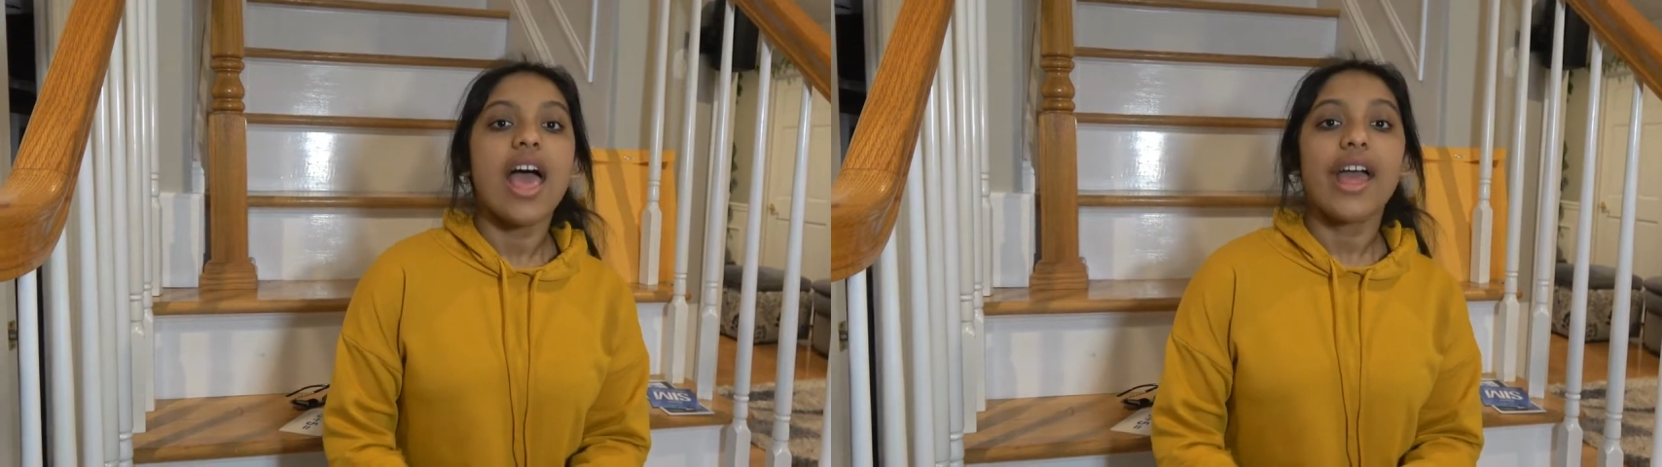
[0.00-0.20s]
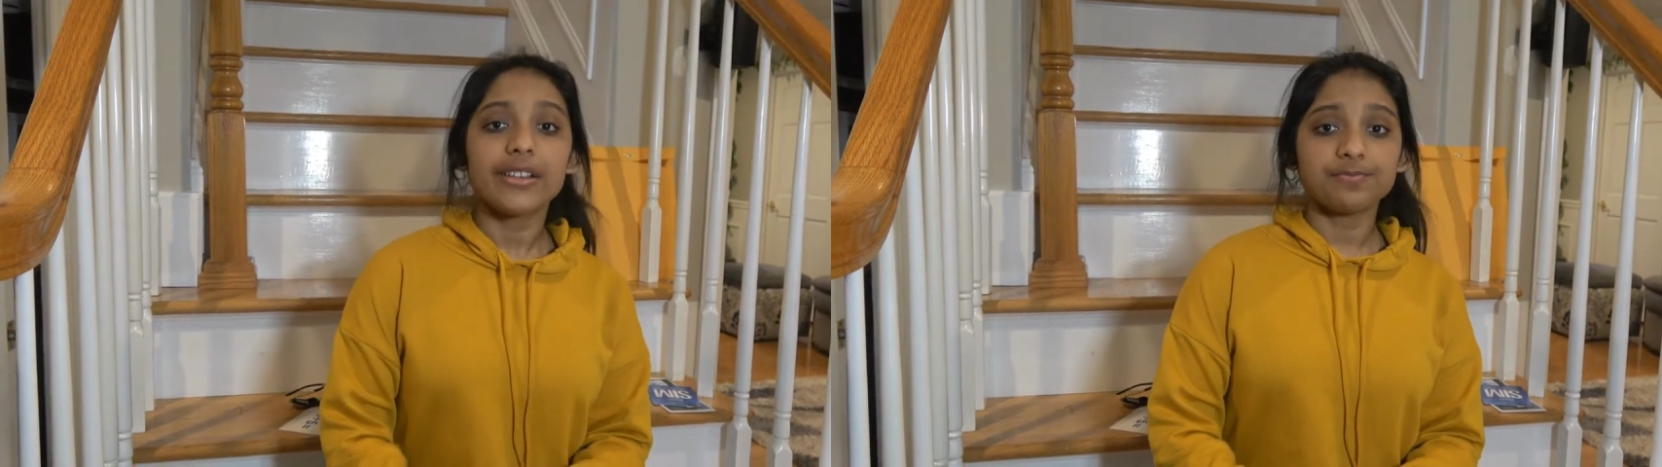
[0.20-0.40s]

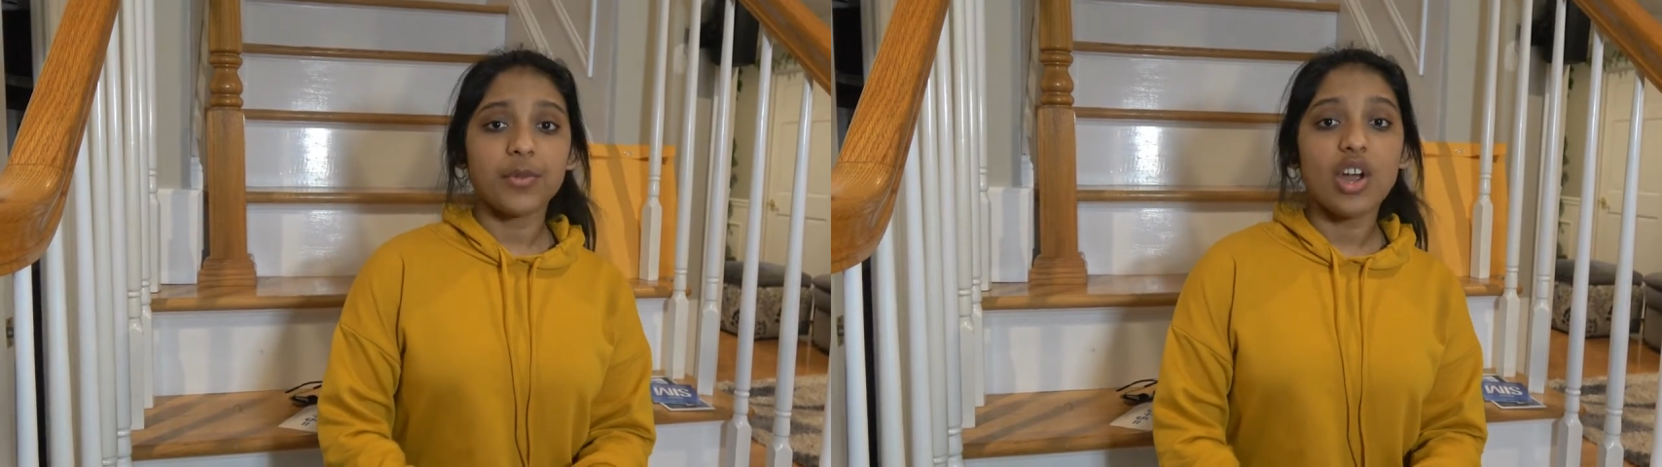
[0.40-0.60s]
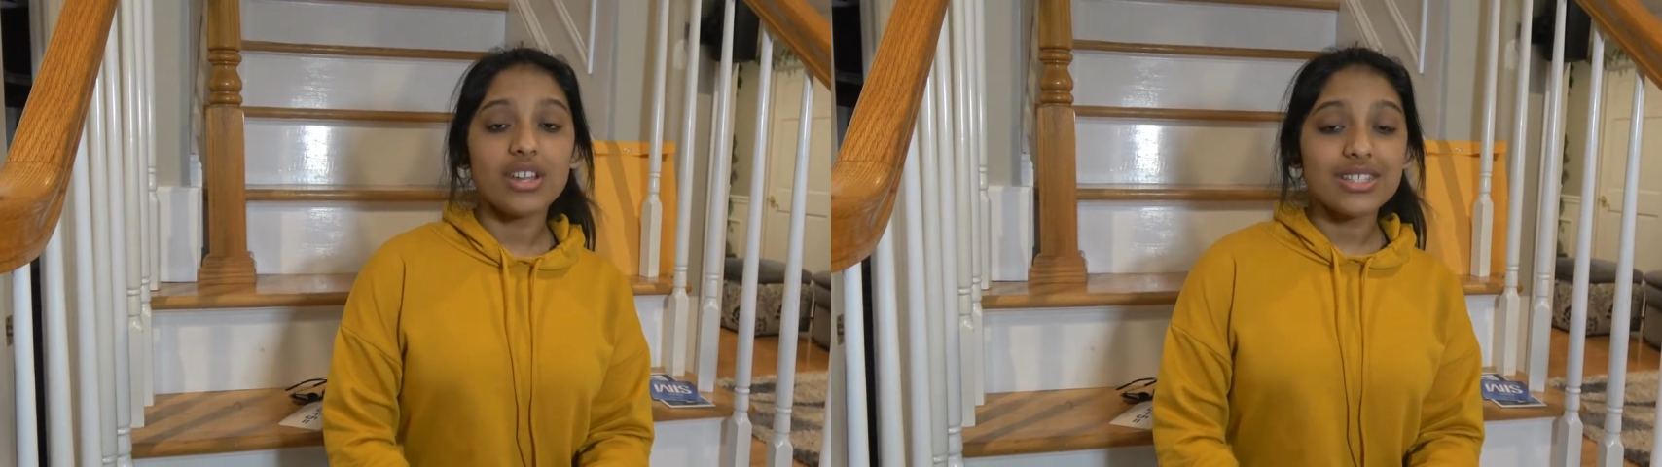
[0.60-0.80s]
And
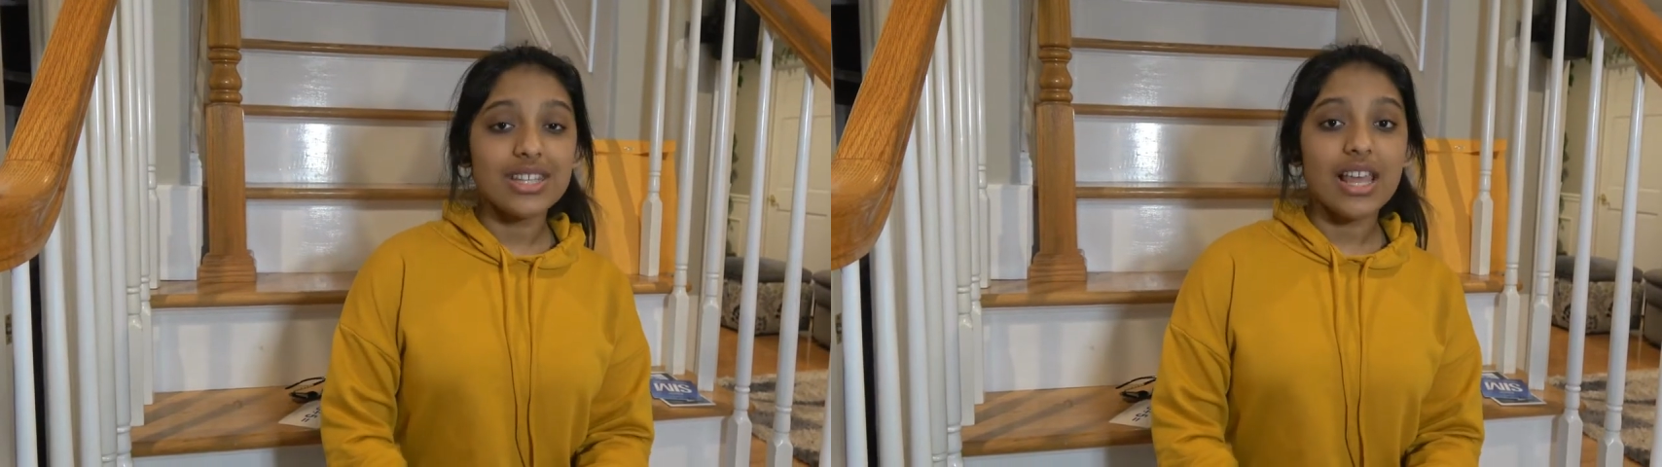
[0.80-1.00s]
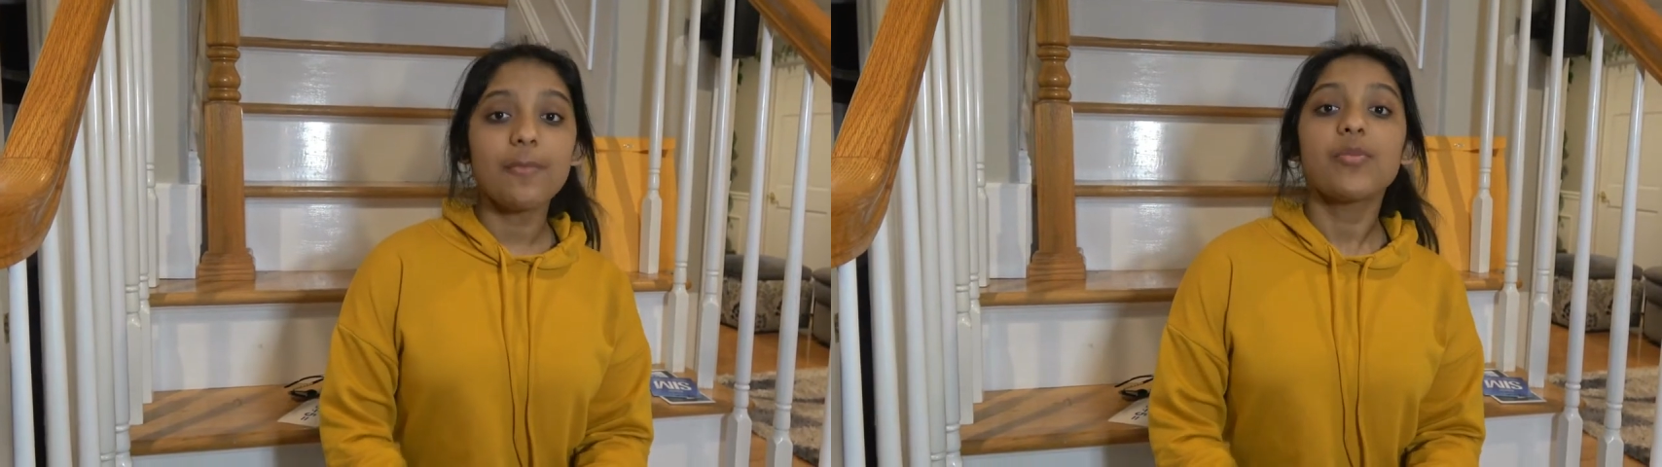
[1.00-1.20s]

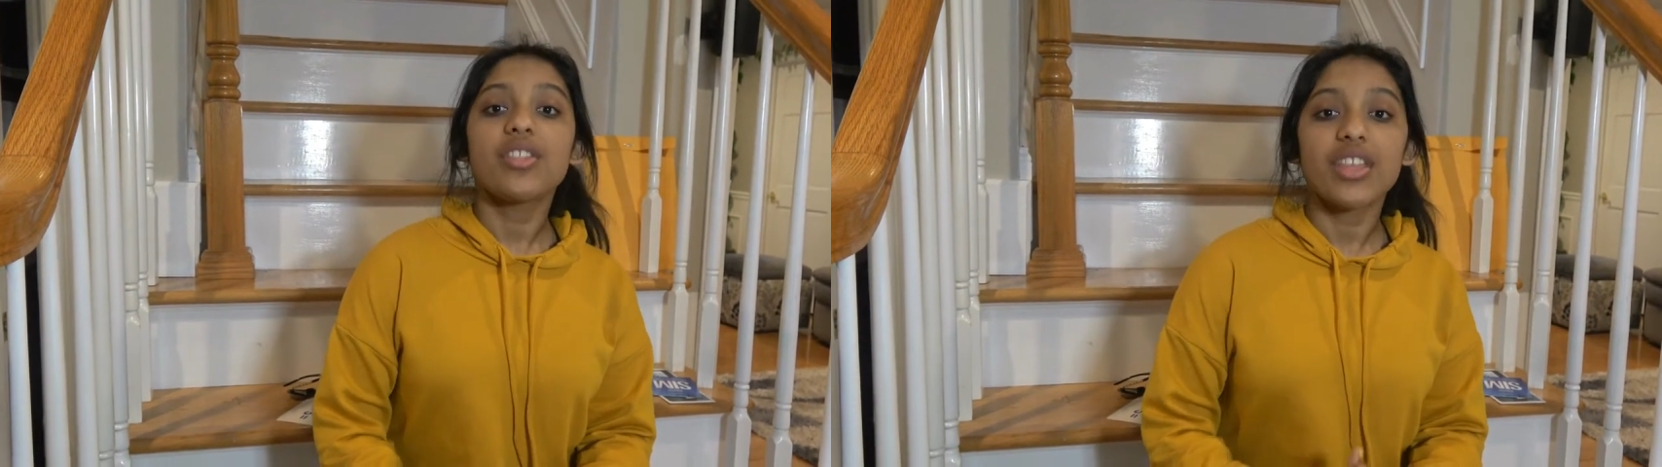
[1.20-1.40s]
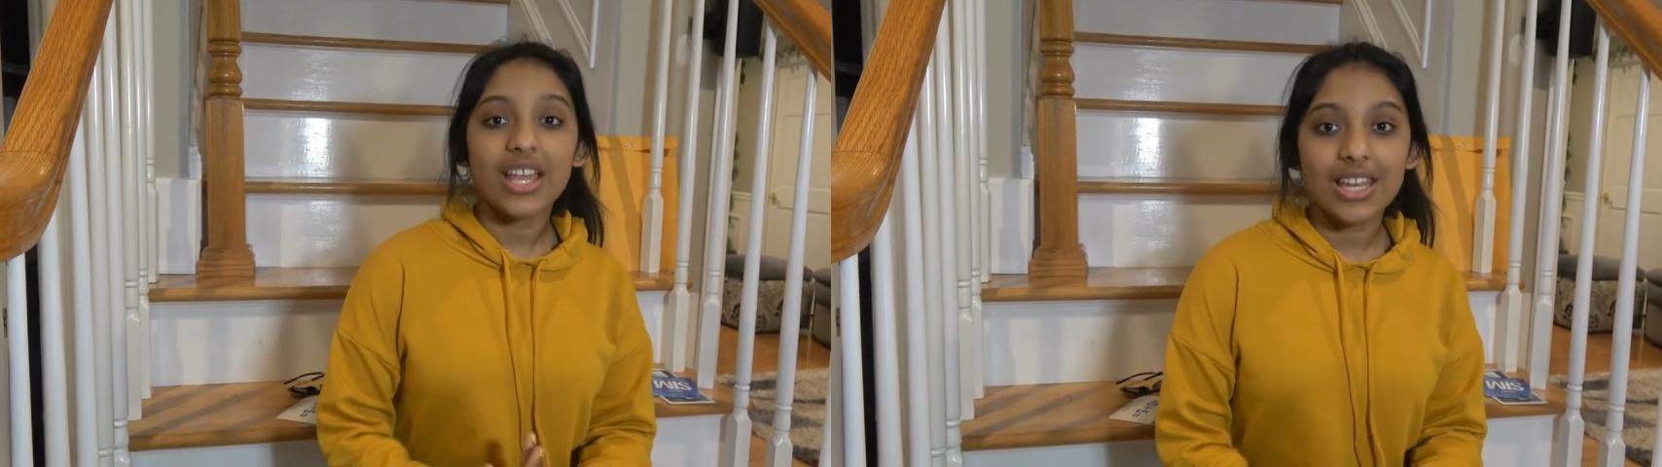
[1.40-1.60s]
honestly,
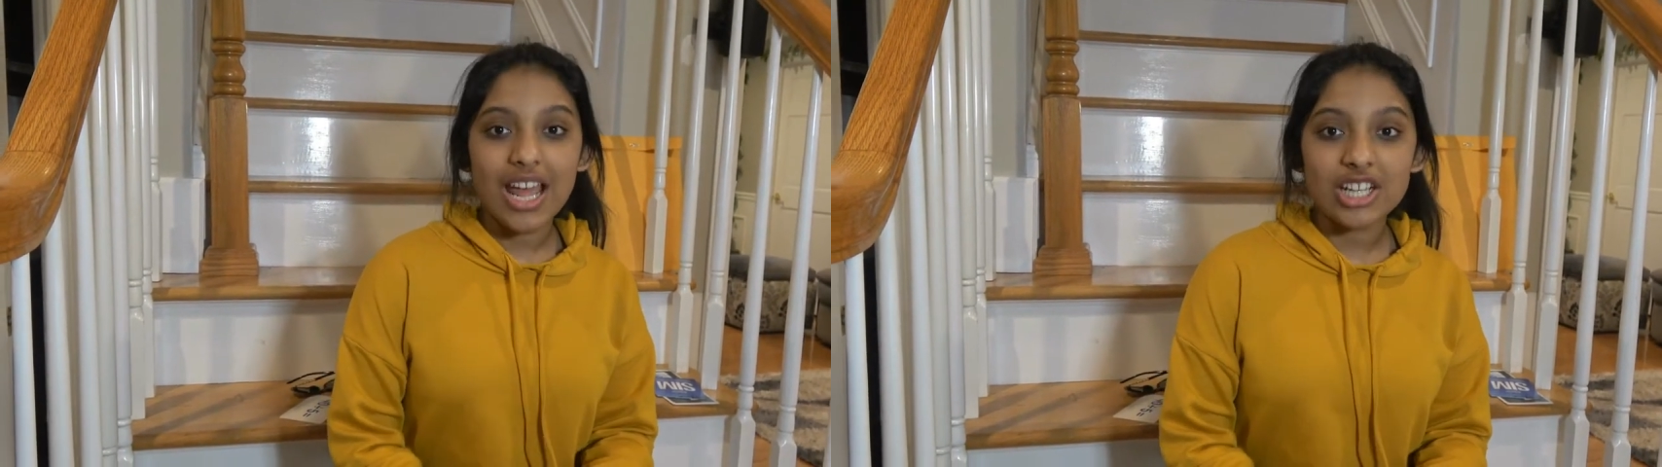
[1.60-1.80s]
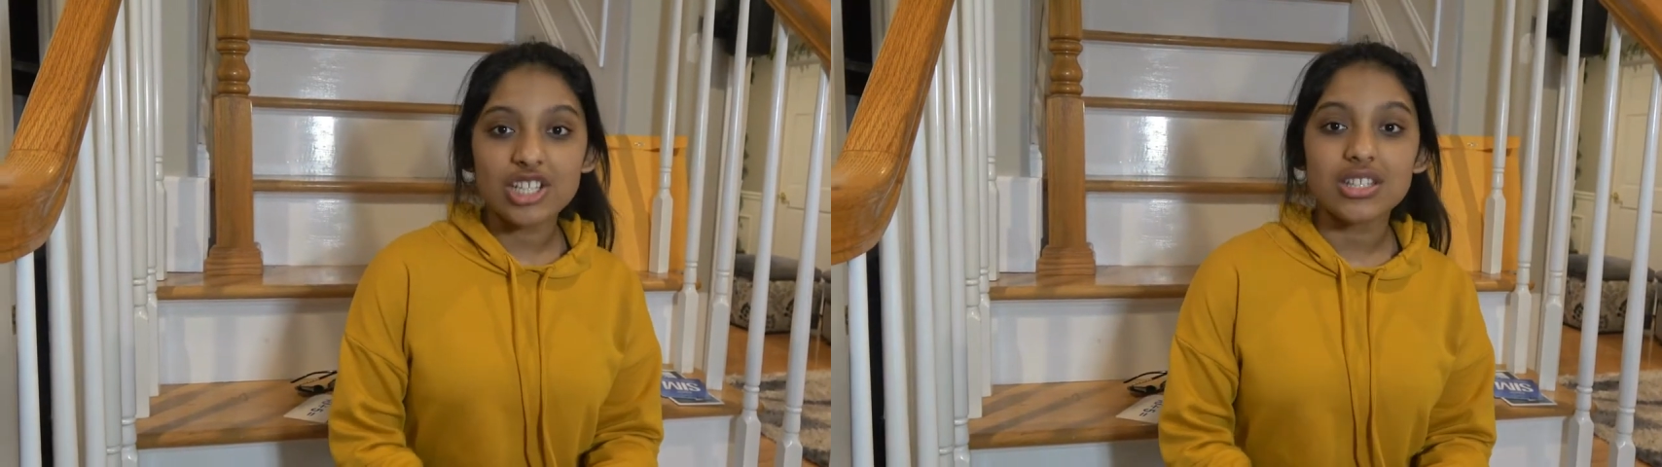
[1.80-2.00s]
the
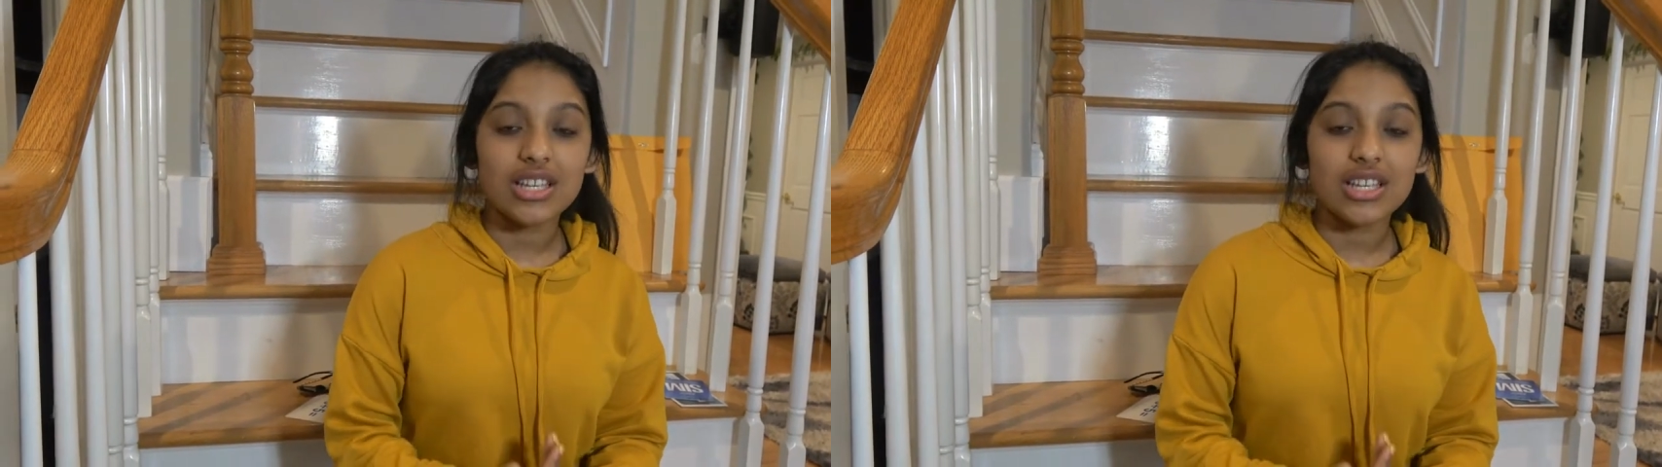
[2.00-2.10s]
connections